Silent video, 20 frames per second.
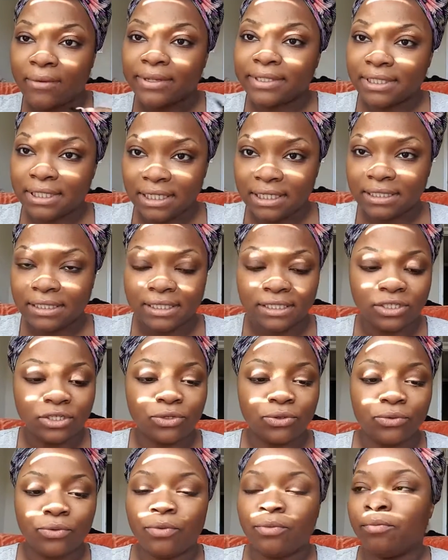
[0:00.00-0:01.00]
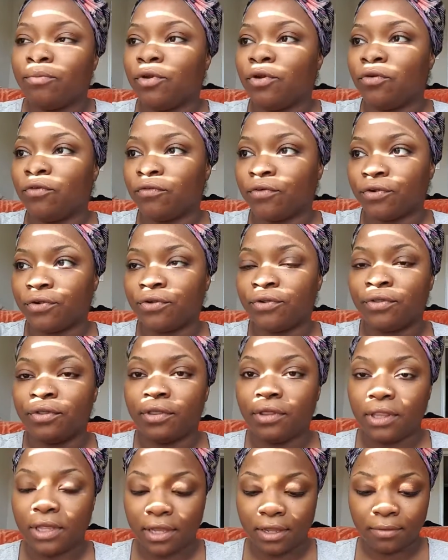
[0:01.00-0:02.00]
how it's easy to maneuver
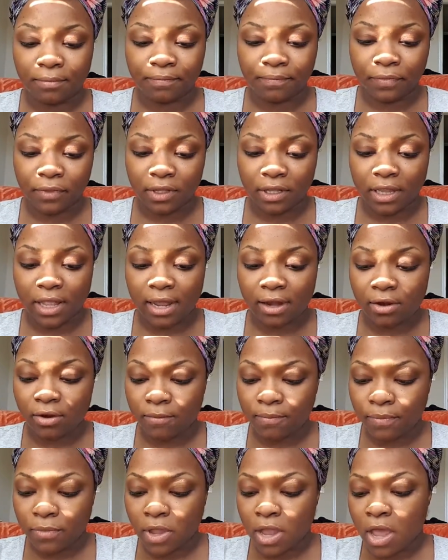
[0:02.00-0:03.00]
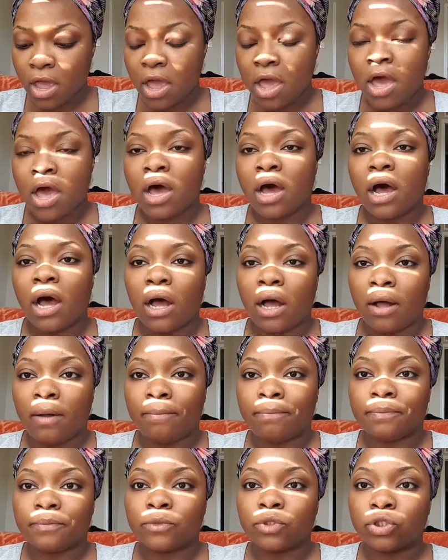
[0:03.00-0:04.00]
the liner.
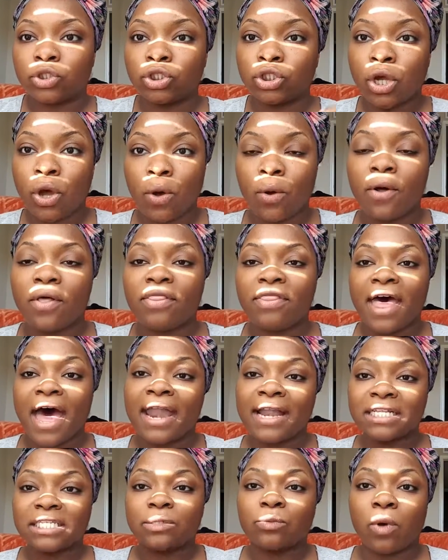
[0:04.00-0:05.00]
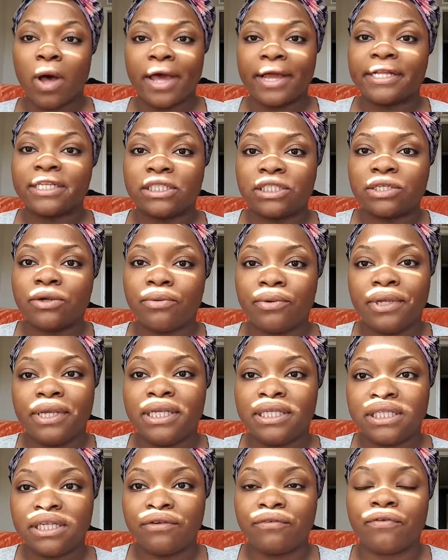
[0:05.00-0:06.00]
So that is why it's so
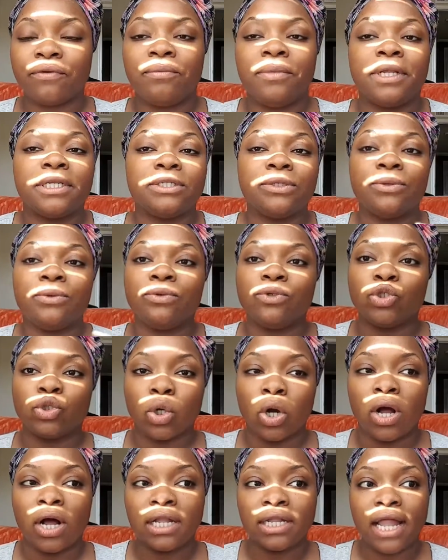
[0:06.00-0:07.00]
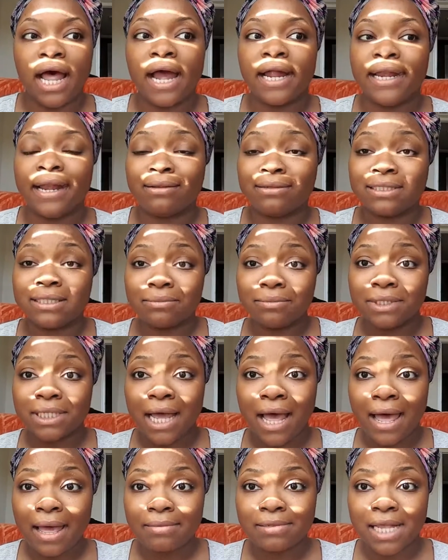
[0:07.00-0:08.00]
easy for me to draw a line. Now,
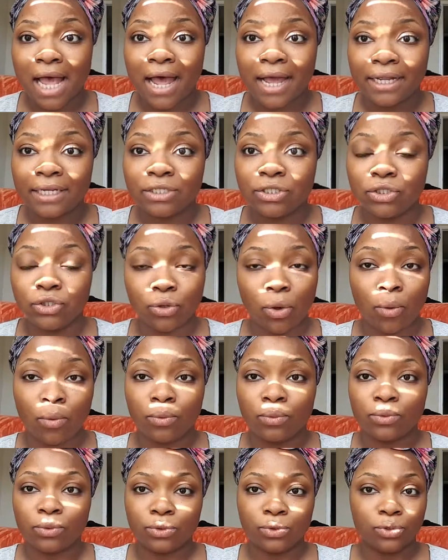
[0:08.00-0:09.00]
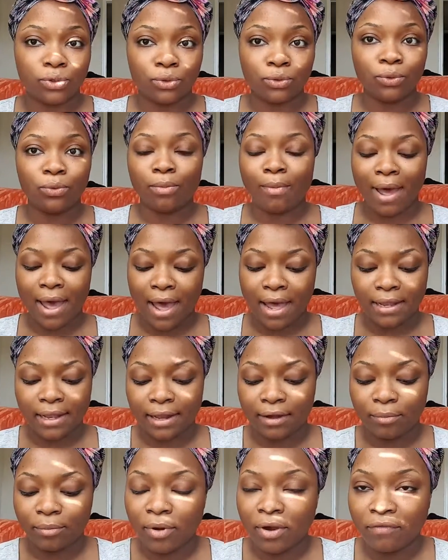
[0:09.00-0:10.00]
sometimes I don't do my
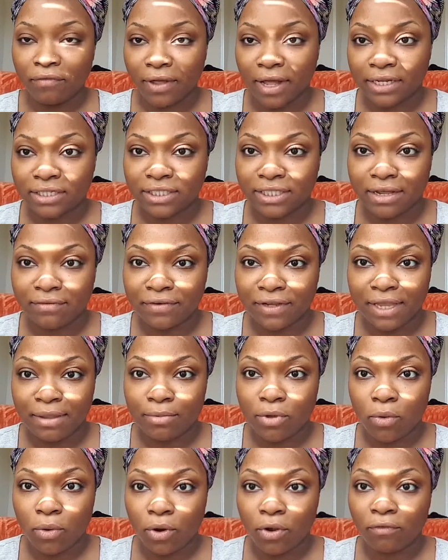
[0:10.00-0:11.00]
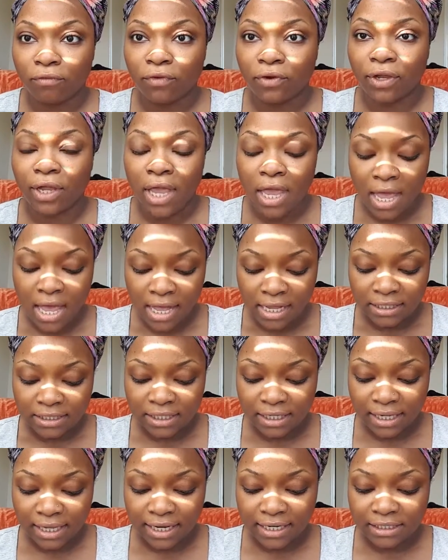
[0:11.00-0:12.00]
eyeliner perfect. I just have to keep going over it
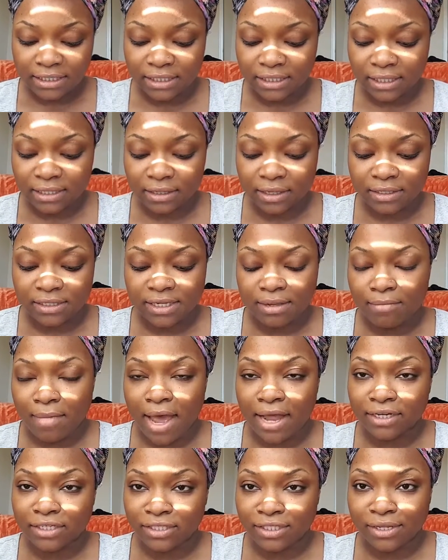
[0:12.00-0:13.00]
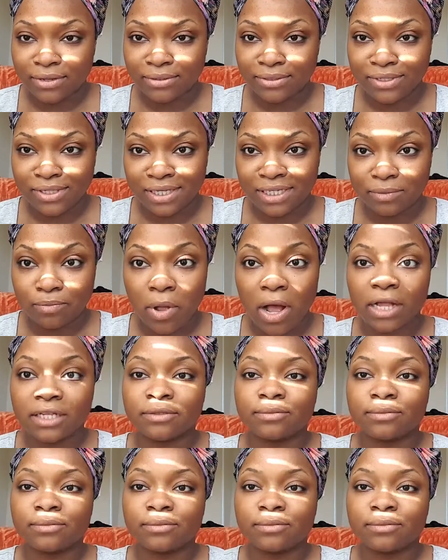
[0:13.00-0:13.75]
to get it to match as closely as